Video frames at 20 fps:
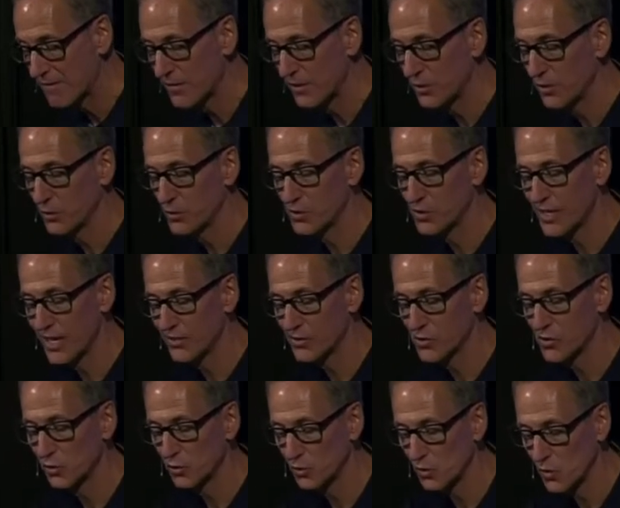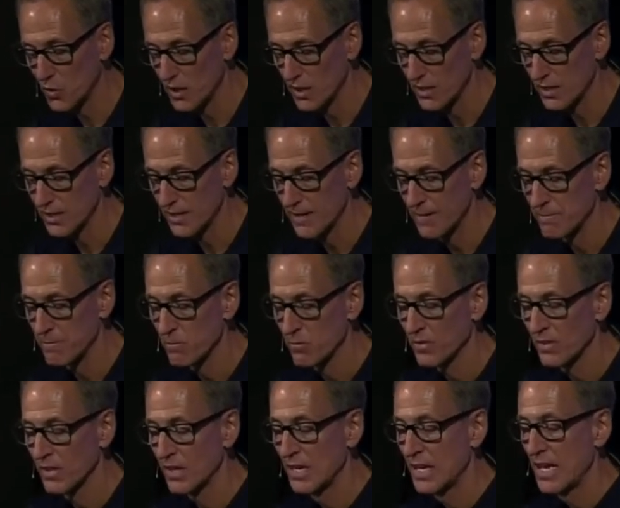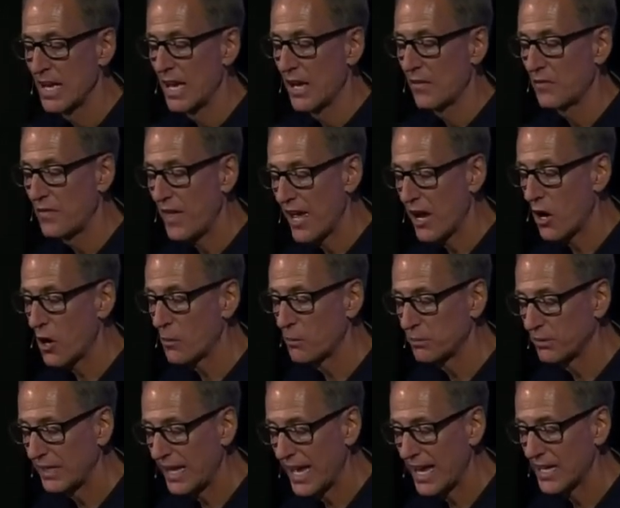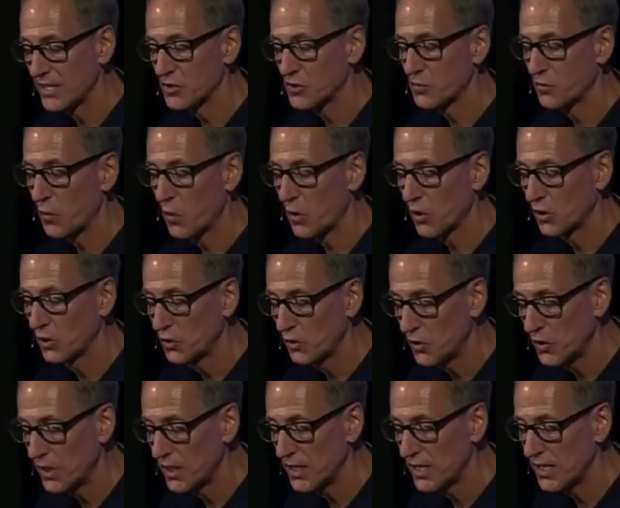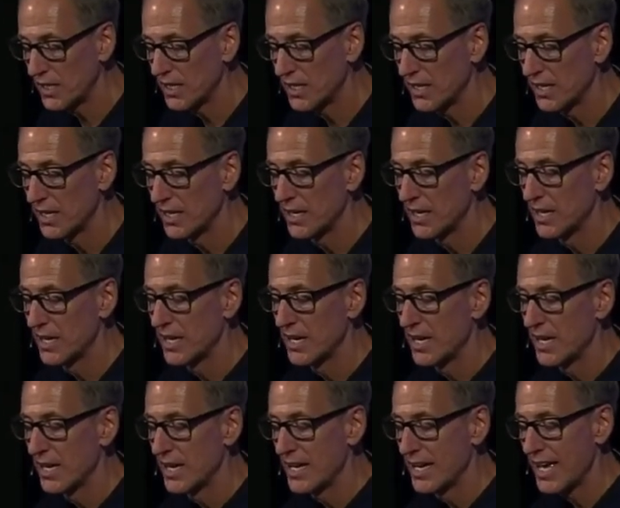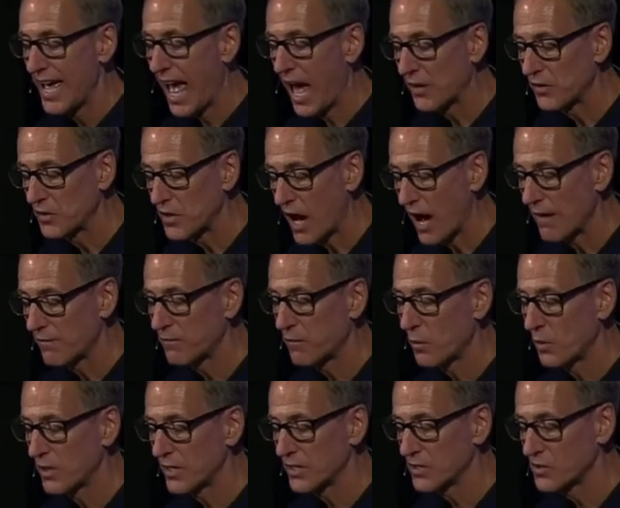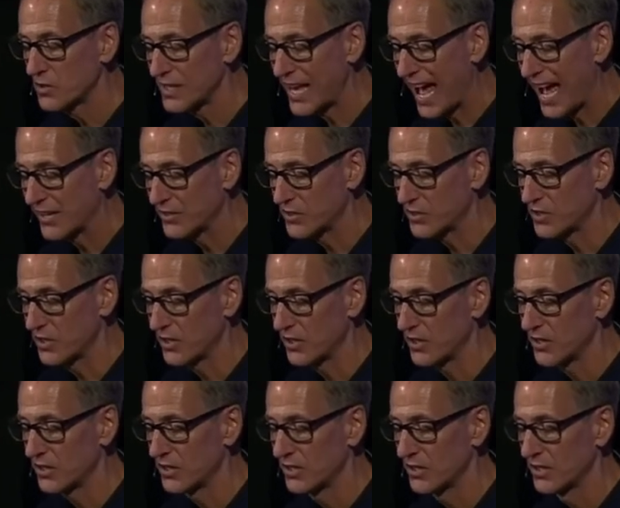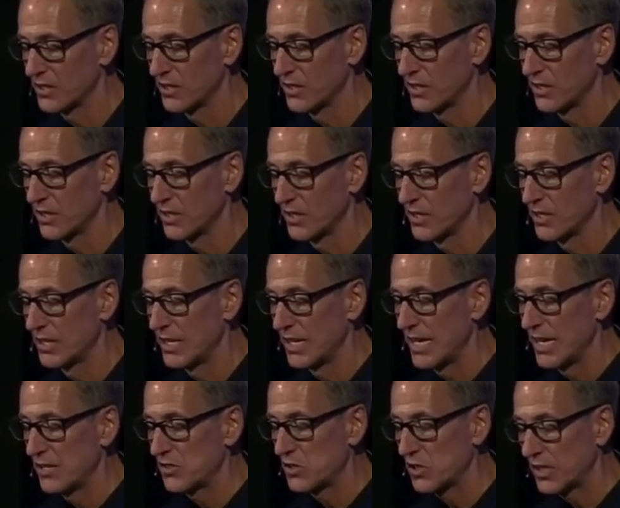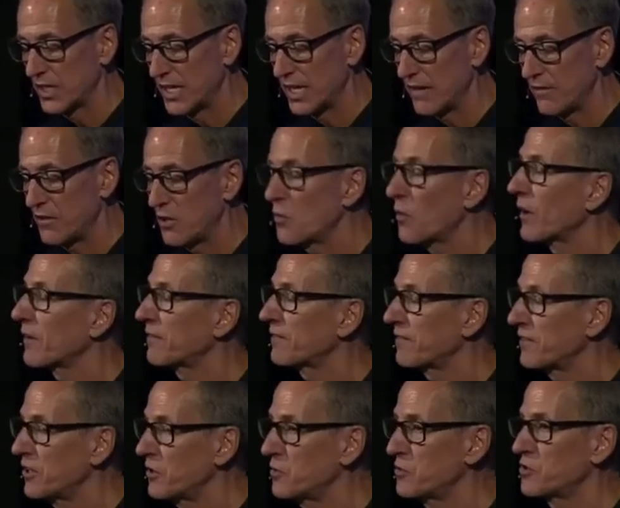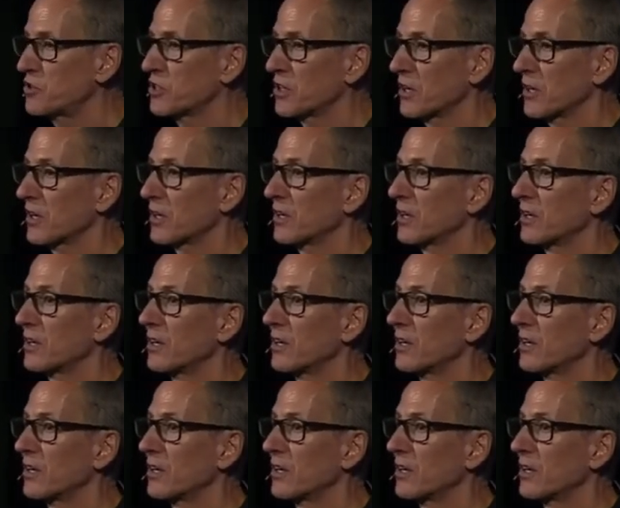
for you, says the Lord. They are plans for good and not for disaster, to give you a future